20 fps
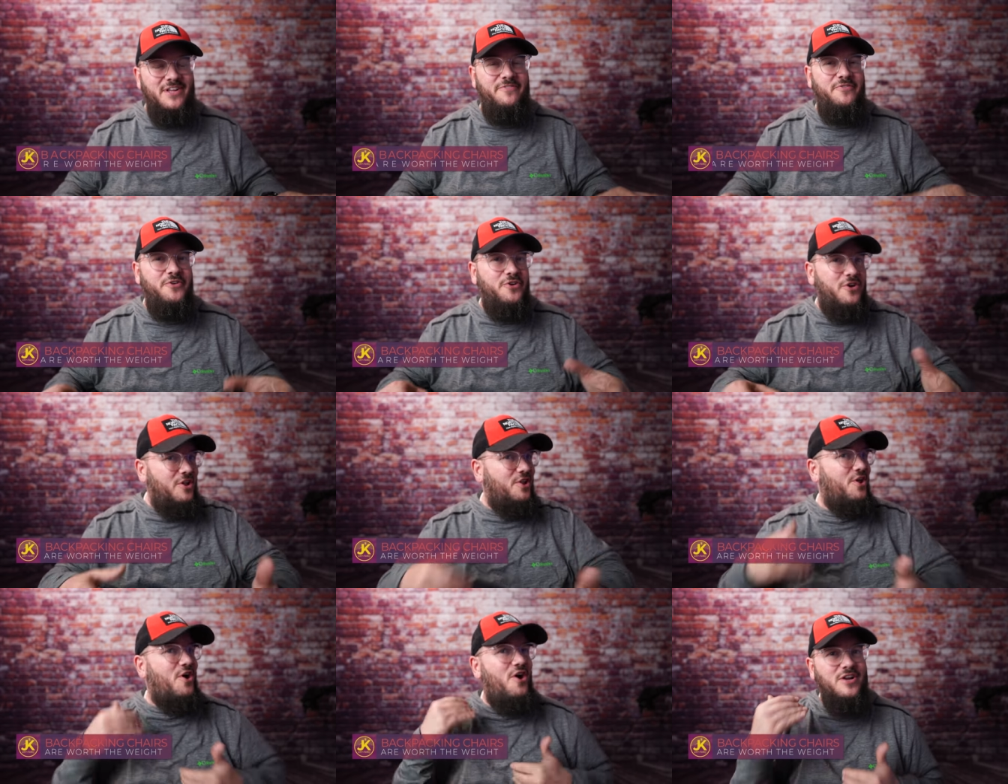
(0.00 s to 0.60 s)
If you're a
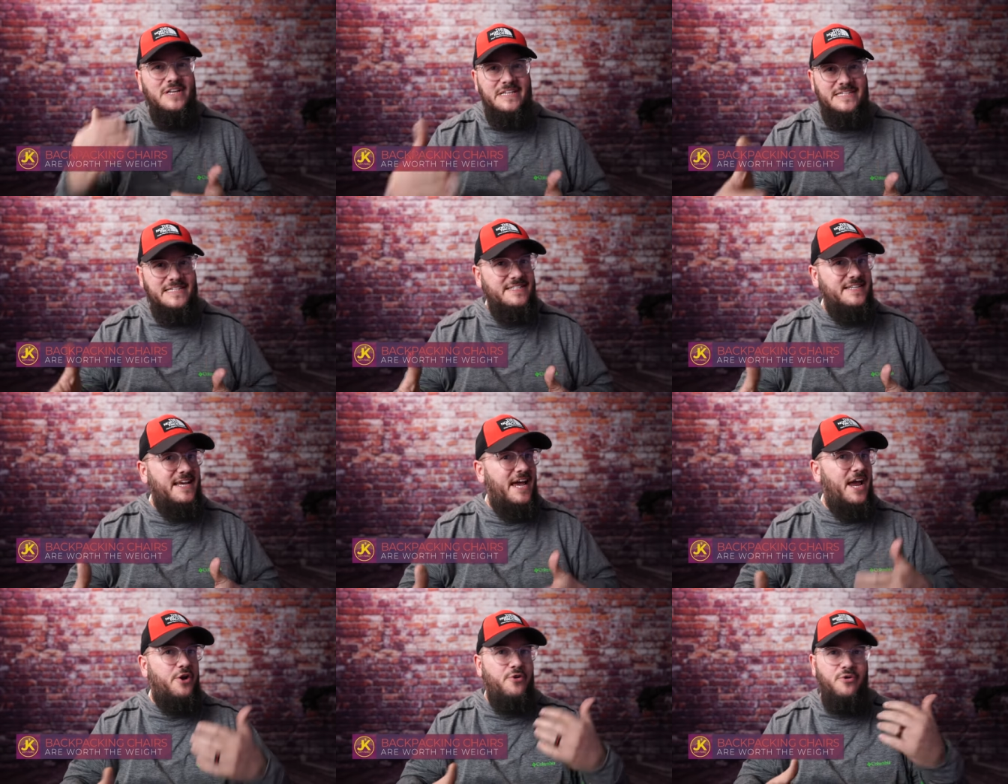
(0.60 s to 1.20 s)
long distance
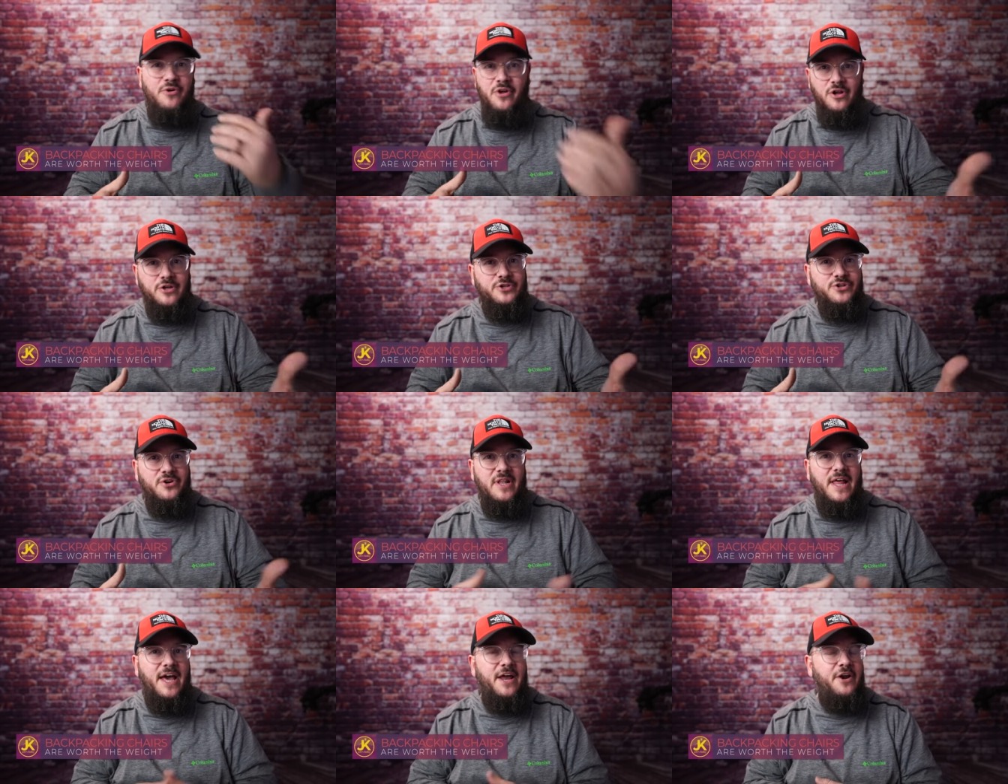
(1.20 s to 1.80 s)
hiker and
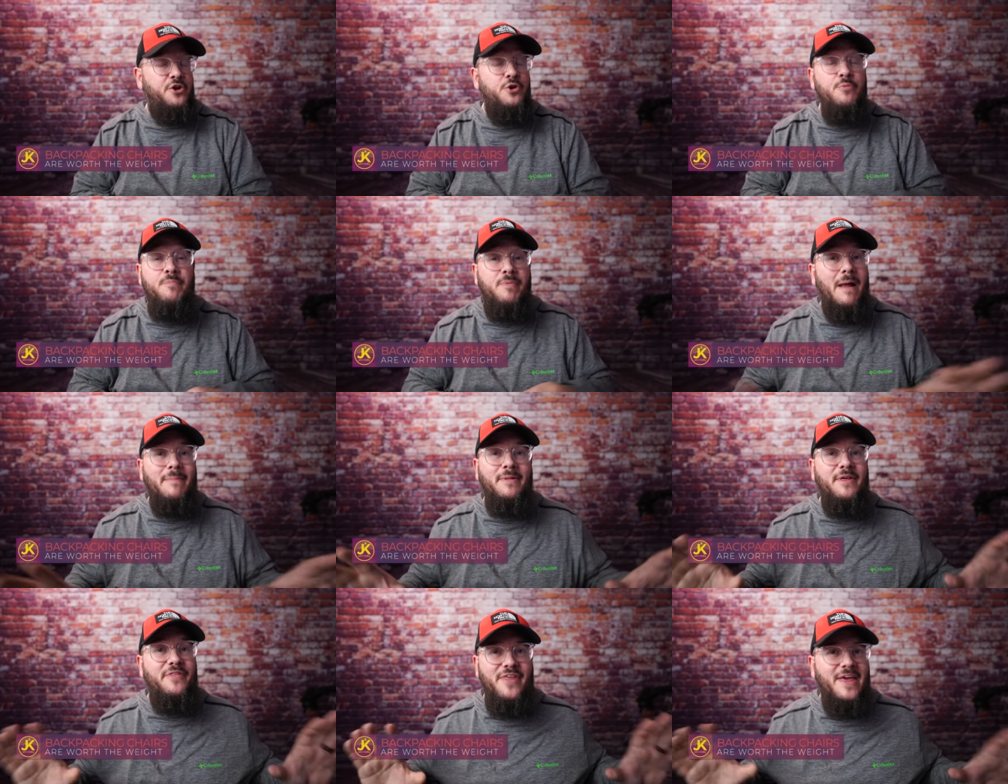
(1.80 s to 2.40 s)
ultralighter, you
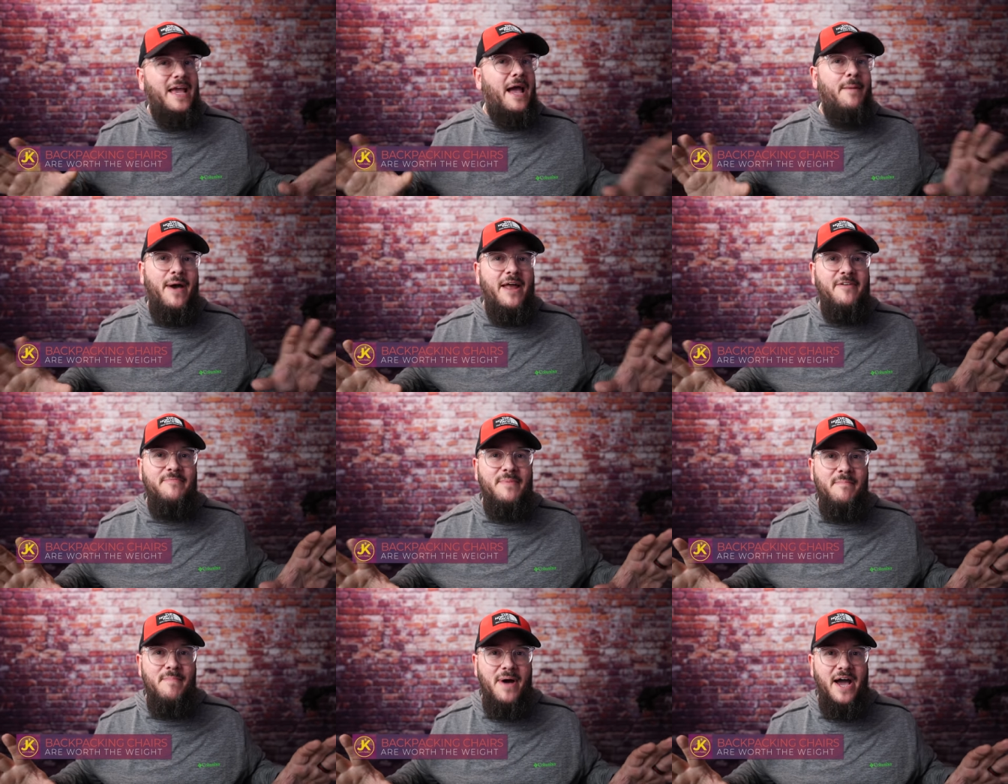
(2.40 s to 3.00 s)
probably think I'm out
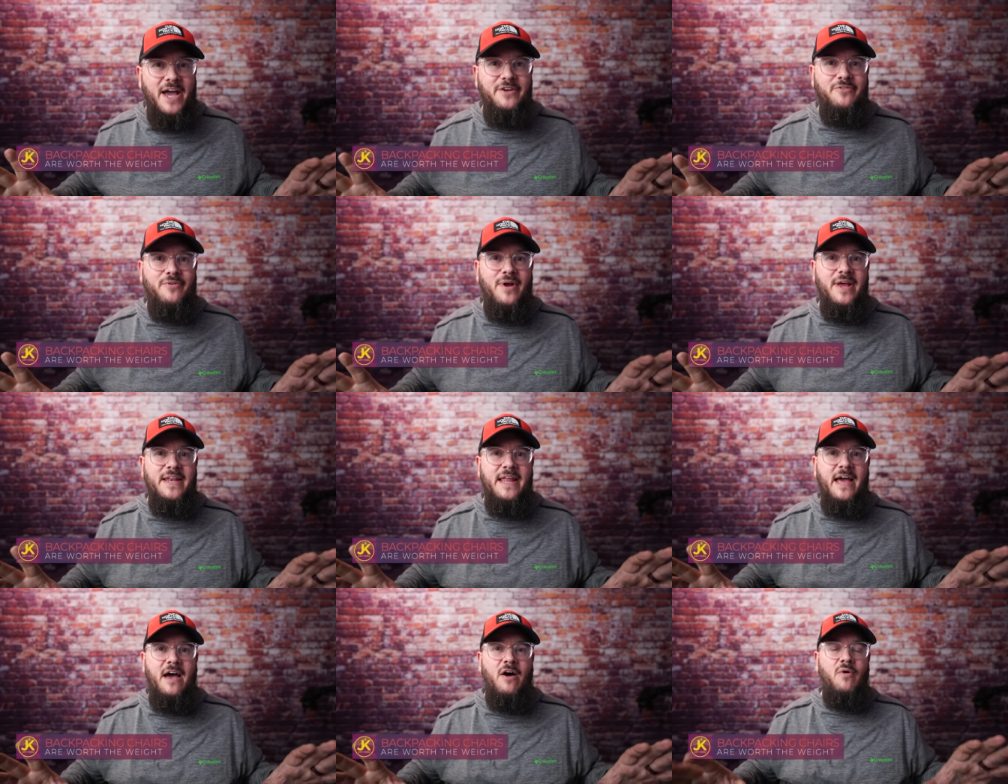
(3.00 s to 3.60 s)
of my mind
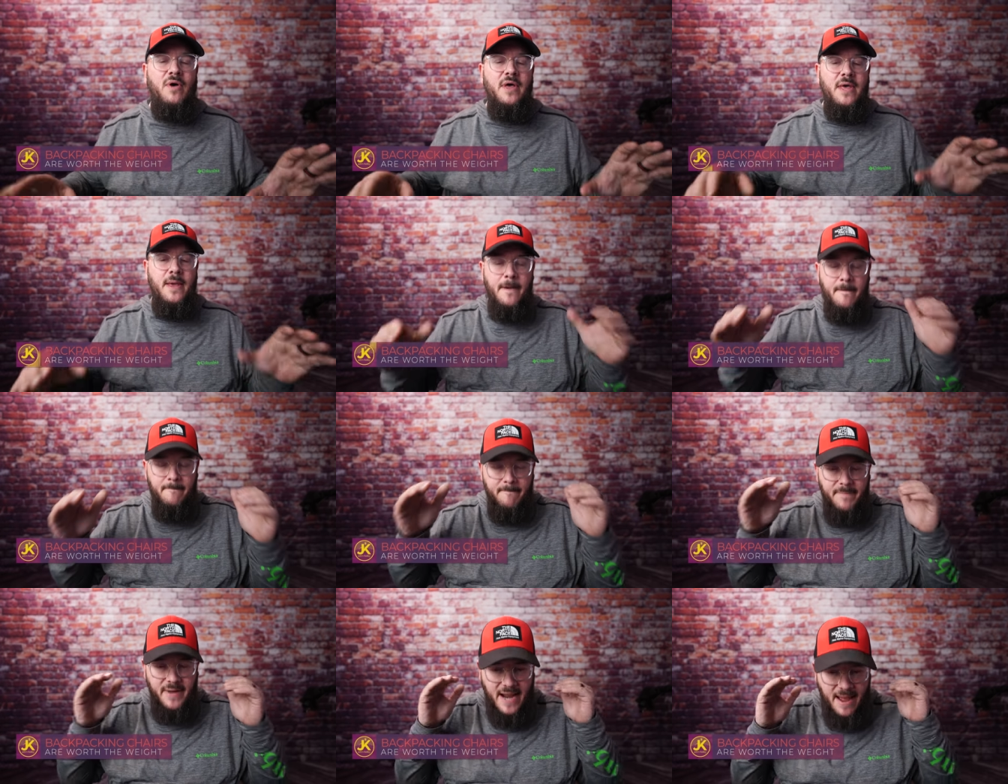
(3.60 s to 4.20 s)
right now,
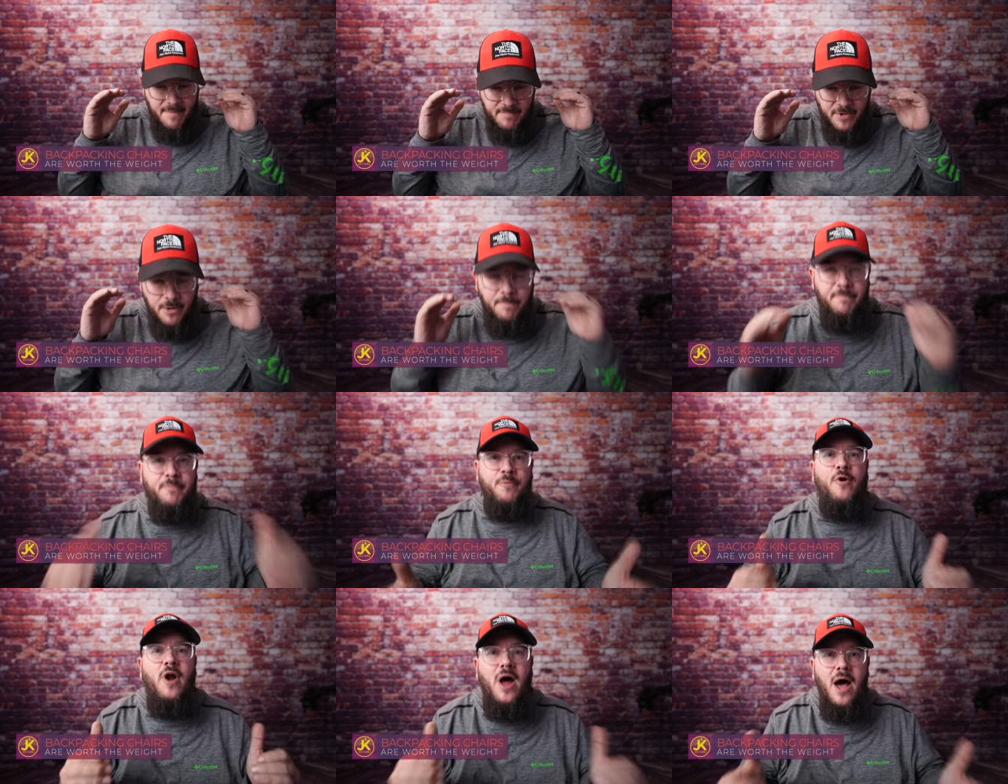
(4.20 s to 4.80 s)
but I'm gonna
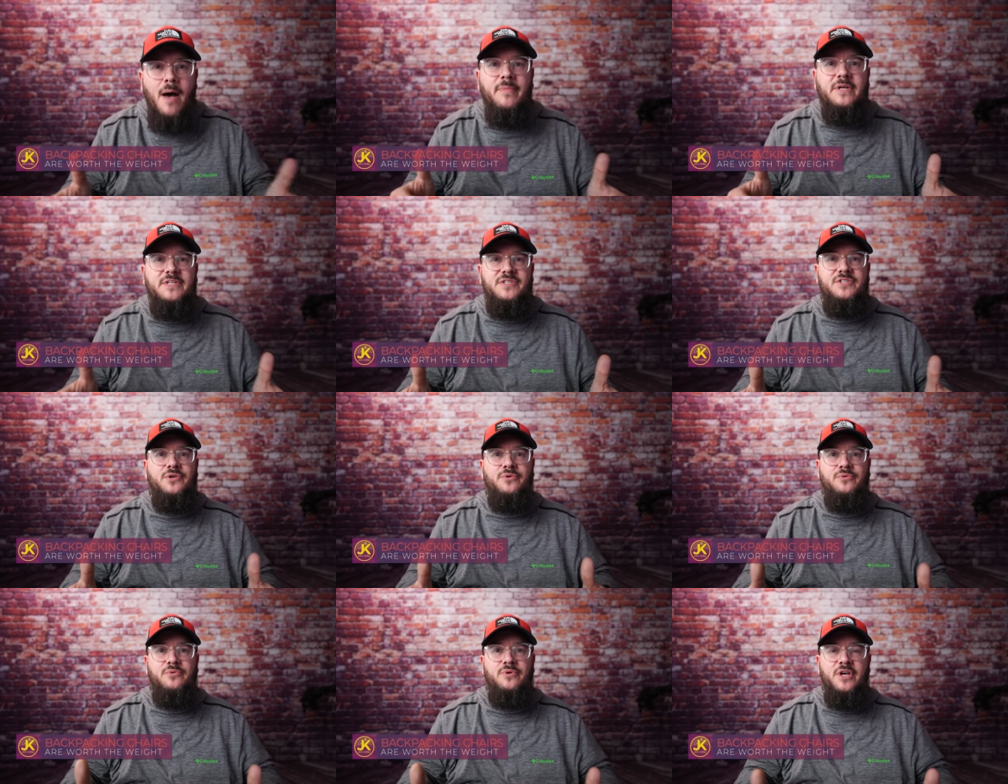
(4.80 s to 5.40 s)
promise
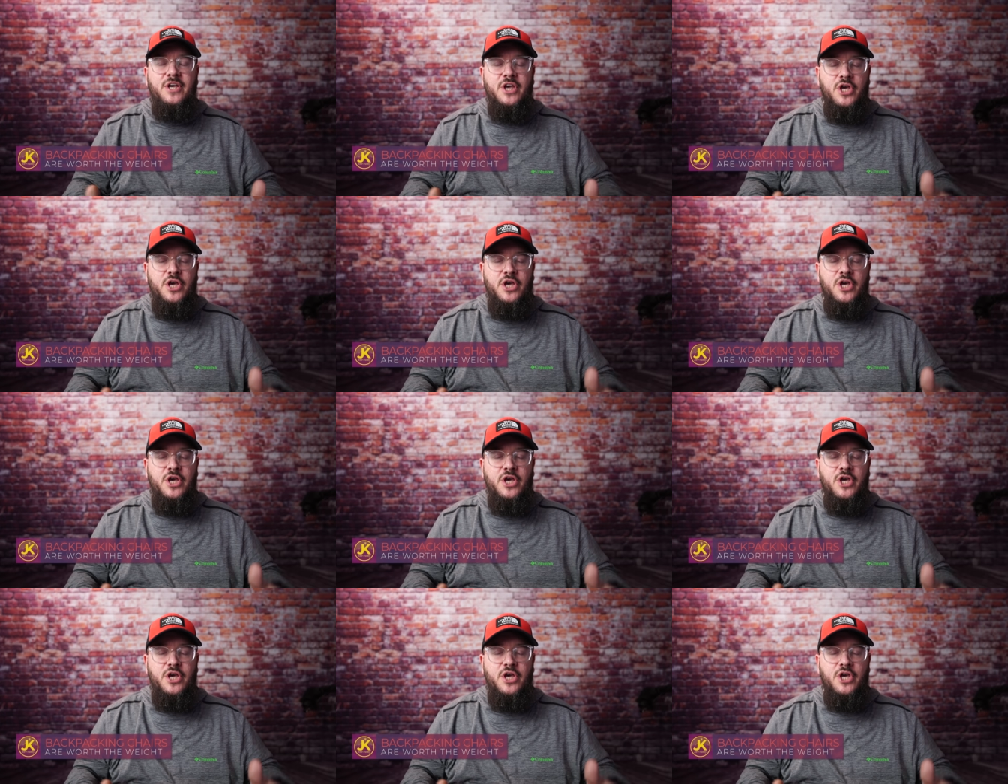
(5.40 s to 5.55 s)
you,